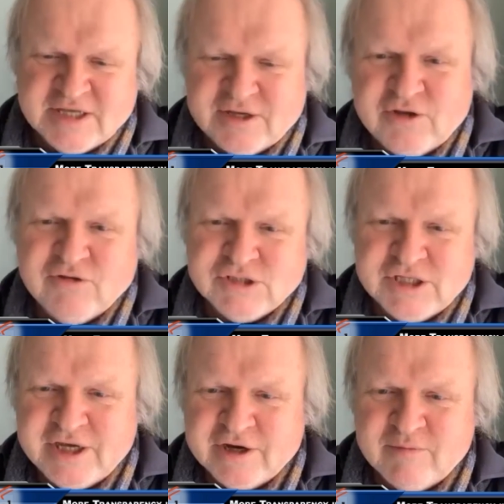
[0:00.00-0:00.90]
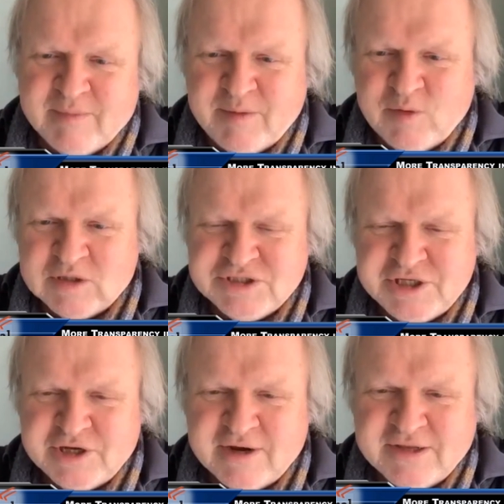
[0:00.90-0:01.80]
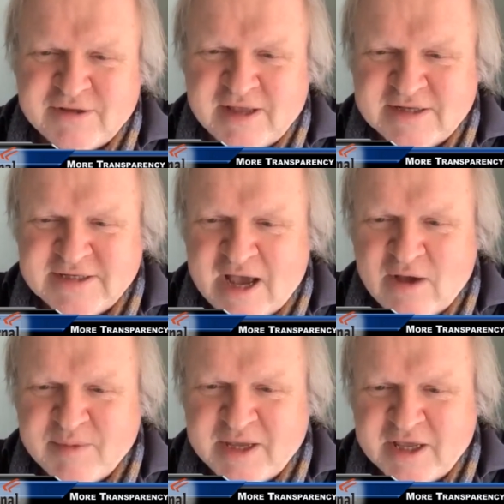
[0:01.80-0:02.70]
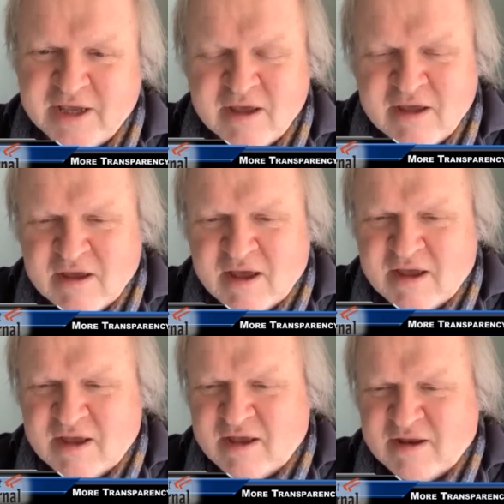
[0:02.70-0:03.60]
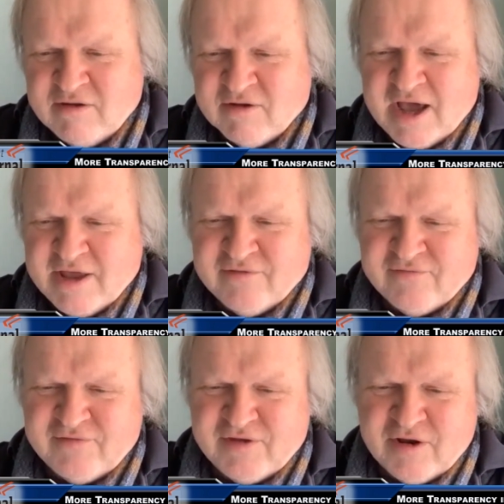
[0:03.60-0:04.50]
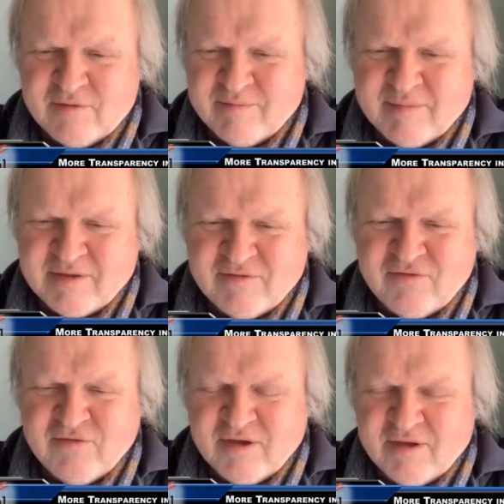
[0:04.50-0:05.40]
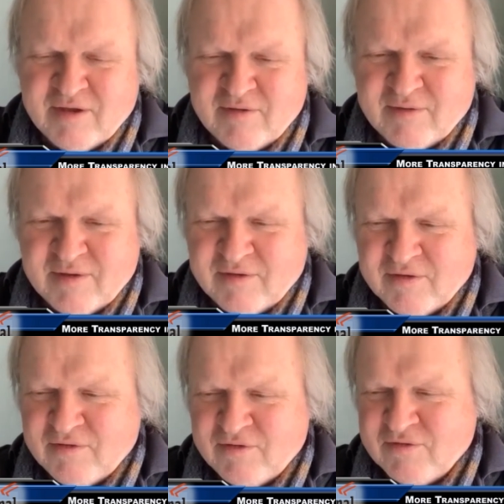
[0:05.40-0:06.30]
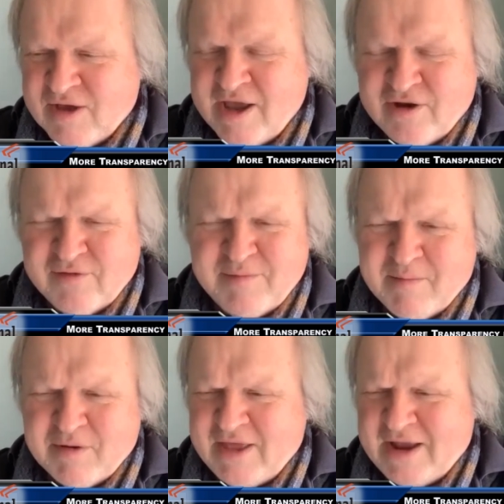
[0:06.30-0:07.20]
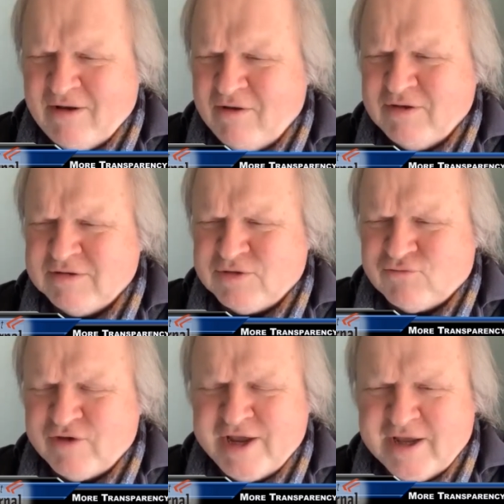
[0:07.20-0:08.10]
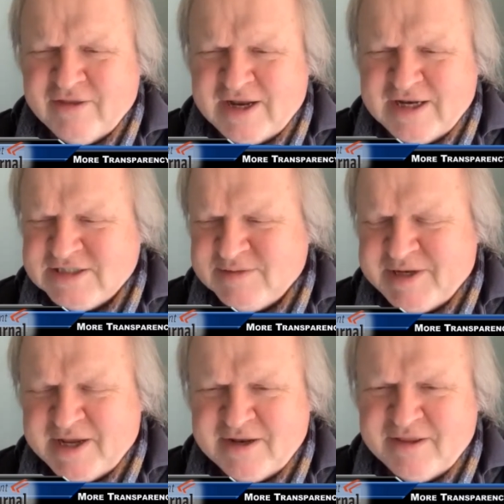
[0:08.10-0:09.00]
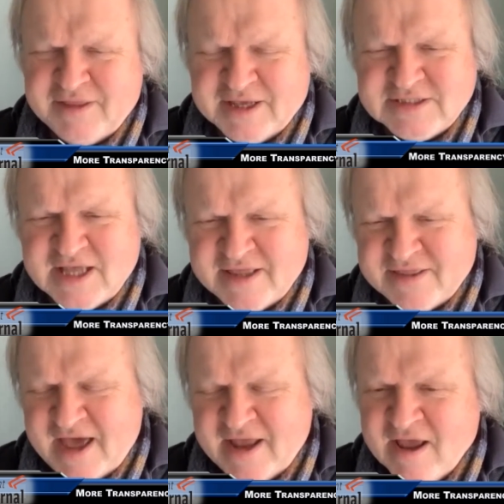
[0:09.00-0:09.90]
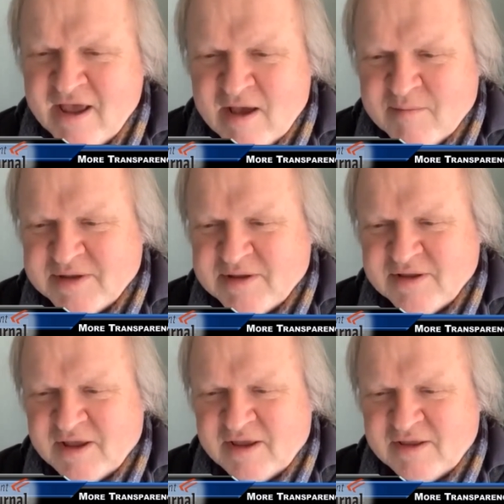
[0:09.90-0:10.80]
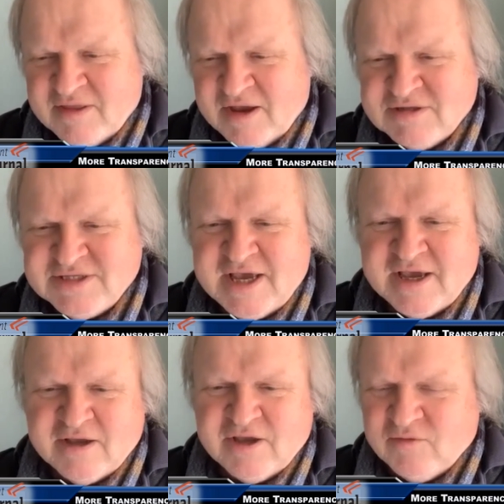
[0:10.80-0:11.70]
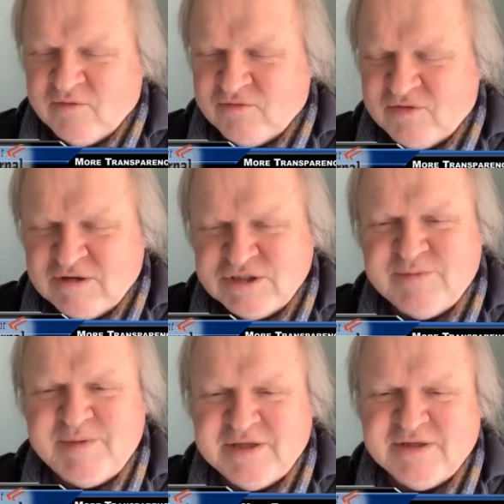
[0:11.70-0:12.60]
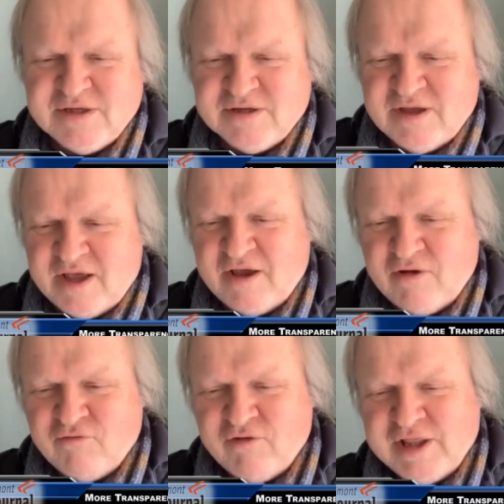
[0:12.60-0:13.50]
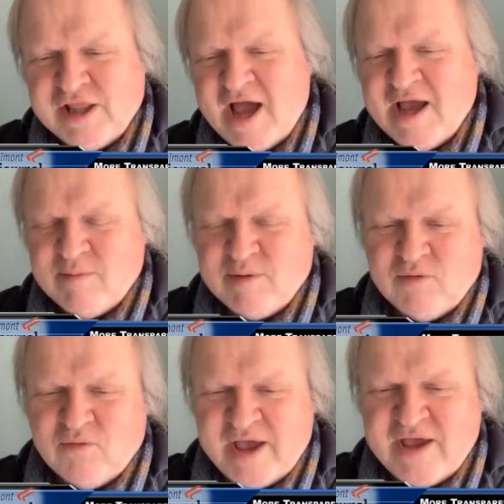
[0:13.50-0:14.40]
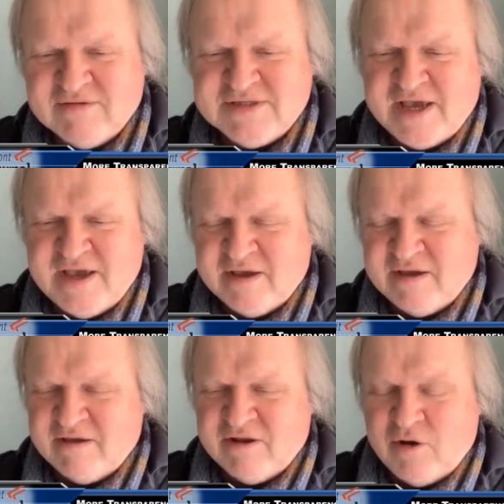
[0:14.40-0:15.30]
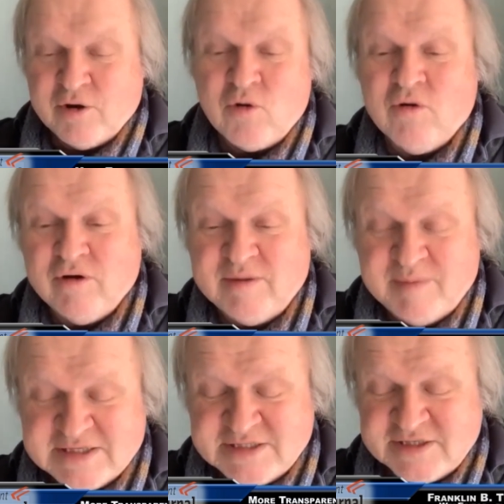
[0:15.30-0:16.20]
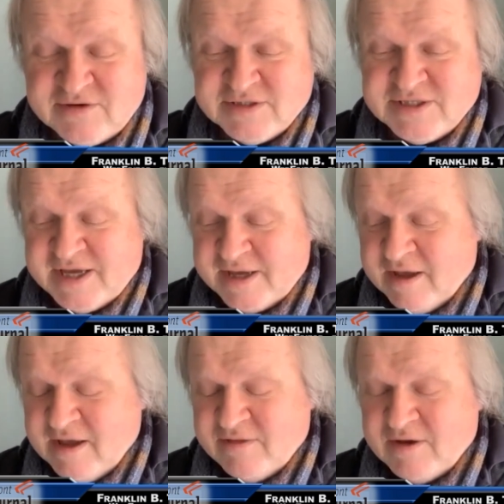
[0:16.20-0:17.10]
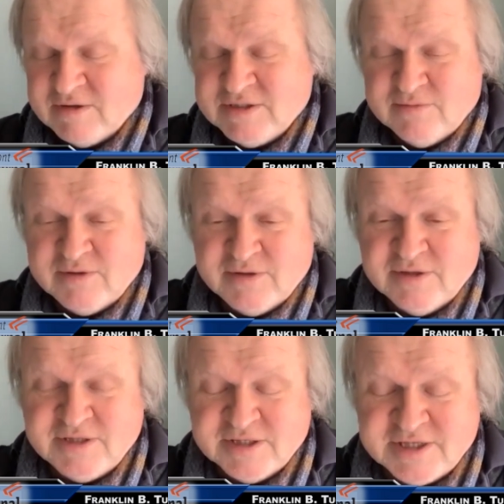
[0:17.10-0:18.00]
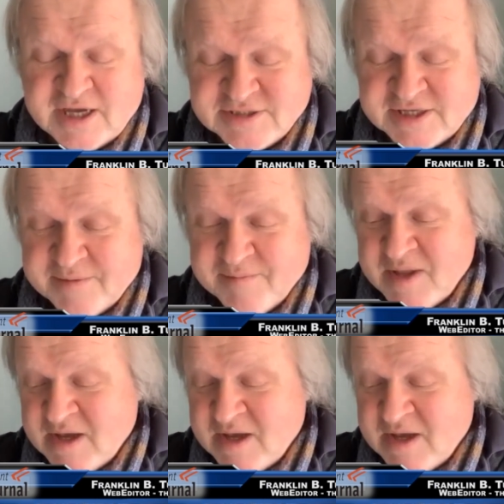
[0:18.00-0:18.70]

that you usually hear maybe once a year at, at town meeting, and you kind of, you know, you, you kind of remember that, oh, there's a rank that needs to be done and things like that. But uh, they're saying there should be a reliable way of saying, you know, on a quarterly basis, they were saying, they were, were discussing